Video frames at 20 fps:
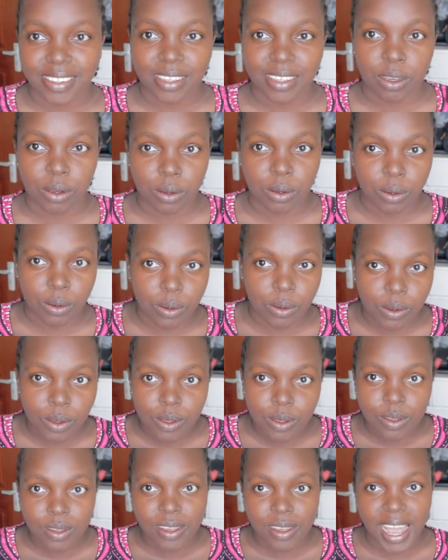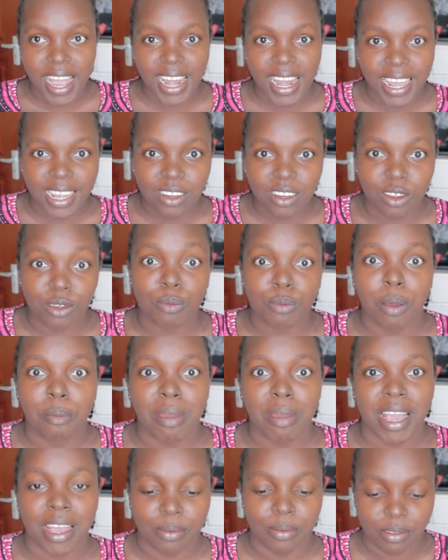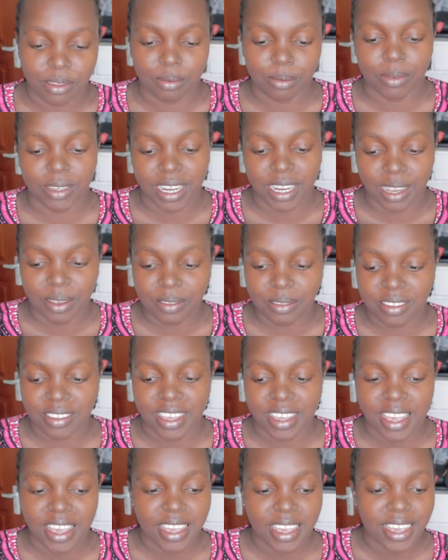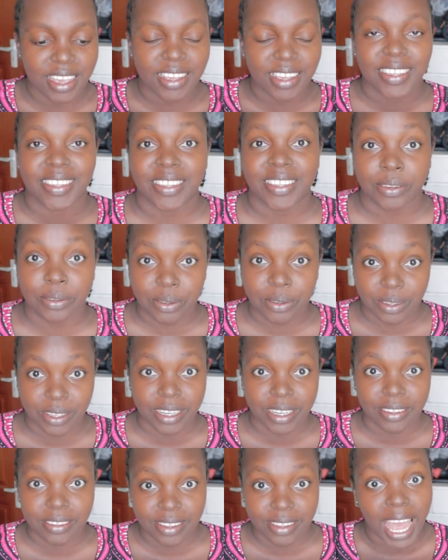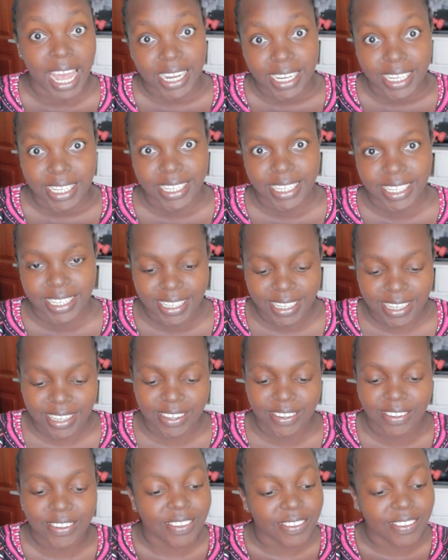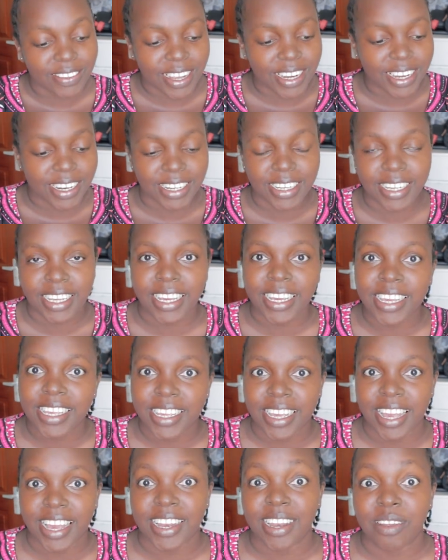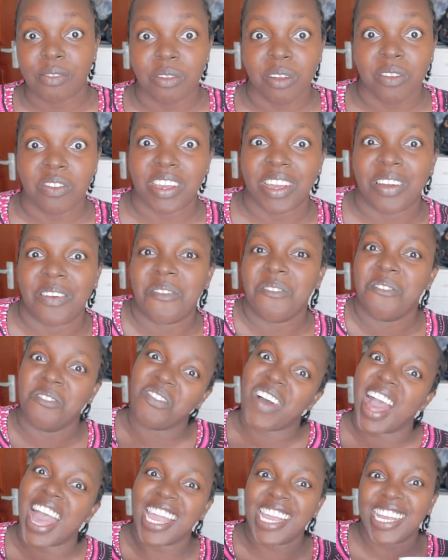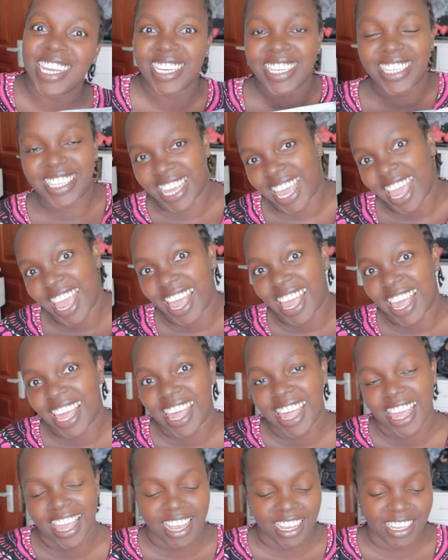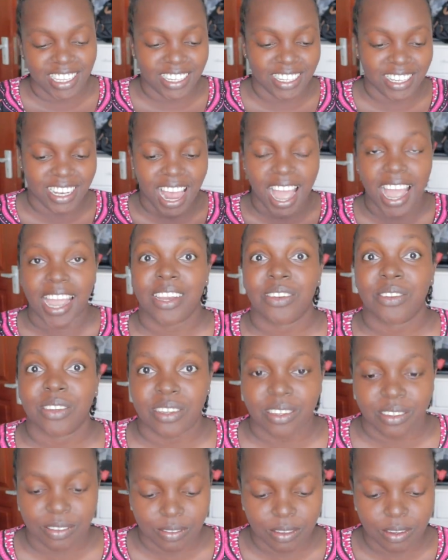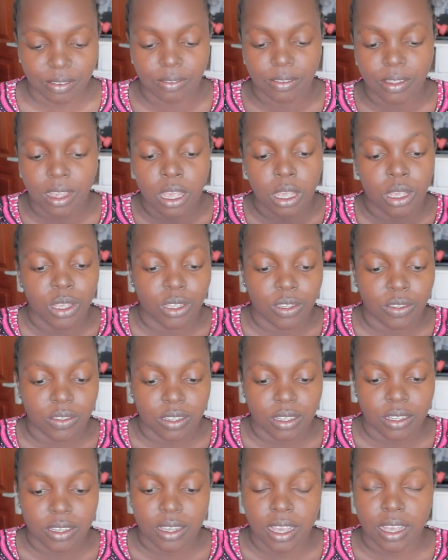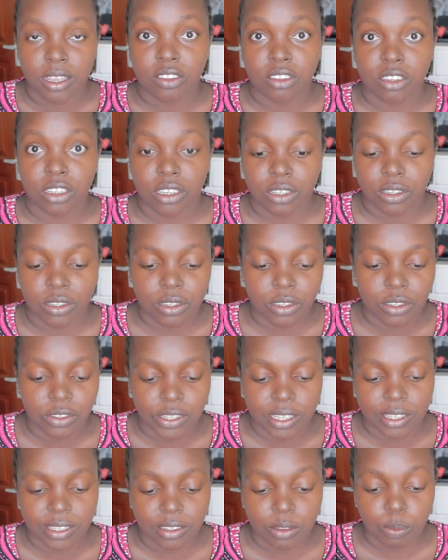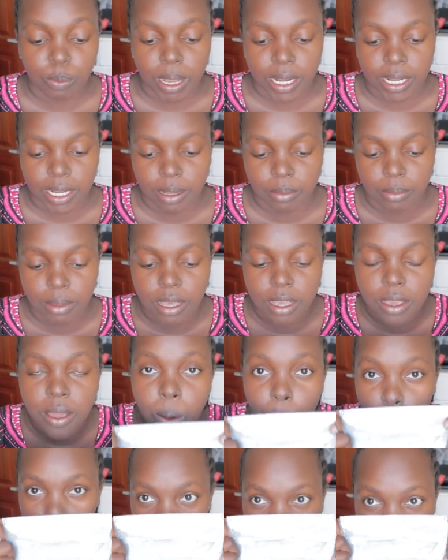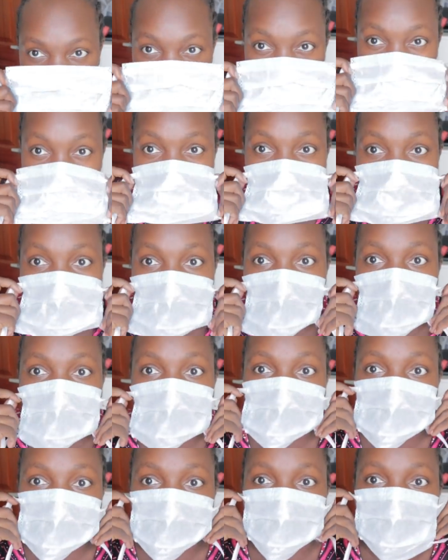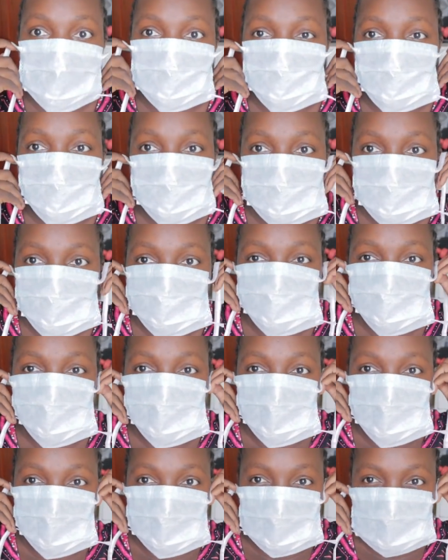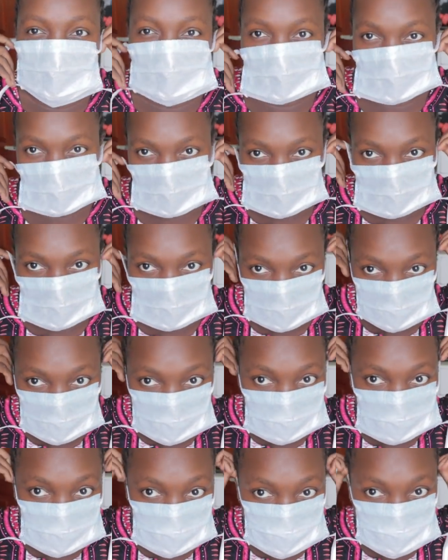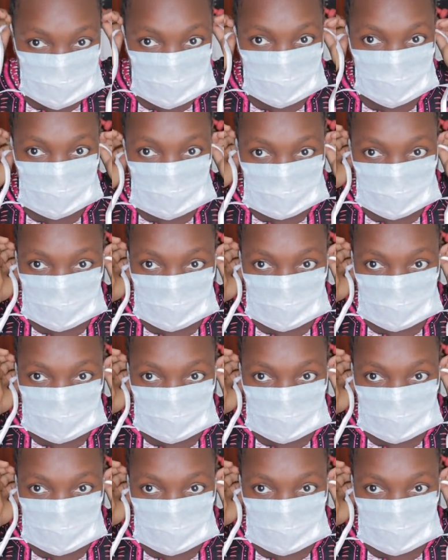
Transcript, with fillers: So I like doing my makeup sometimes. So today is that day, Saturday, and I'm loving my day, July twenty-fifth. So as you know, during this pandemic, we are required to wear a mask, and